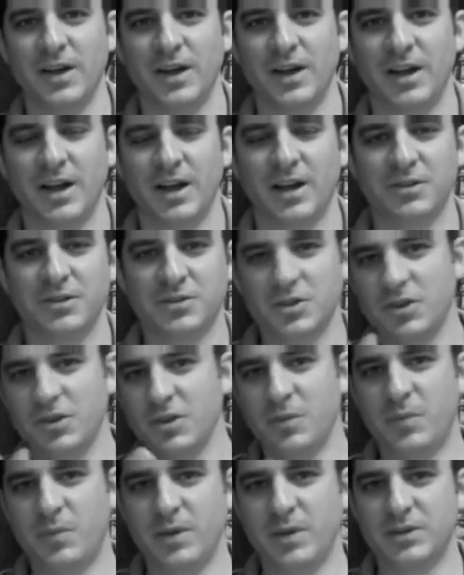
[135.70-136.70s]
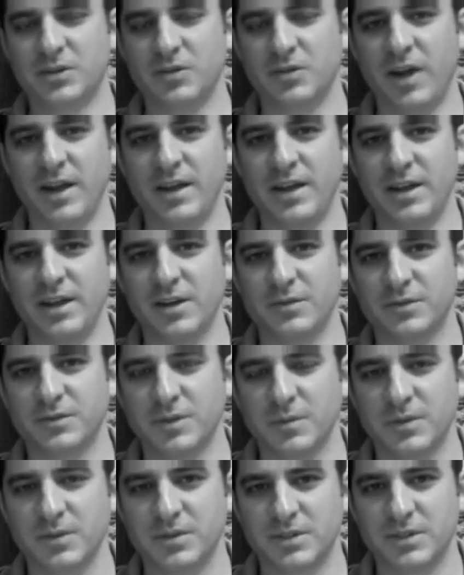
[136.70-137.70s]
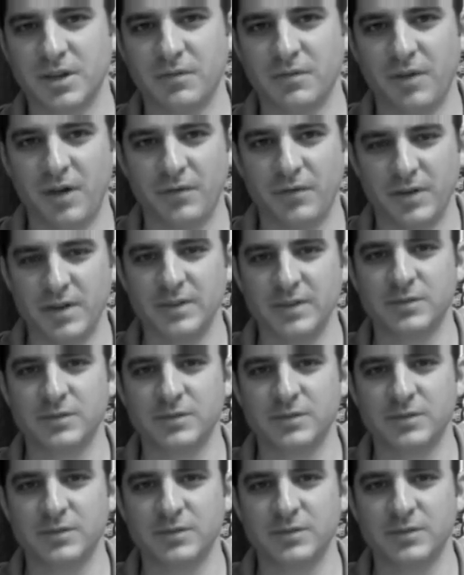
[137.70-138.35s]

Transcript: I'll show you a picture right here of some of the stuff off of his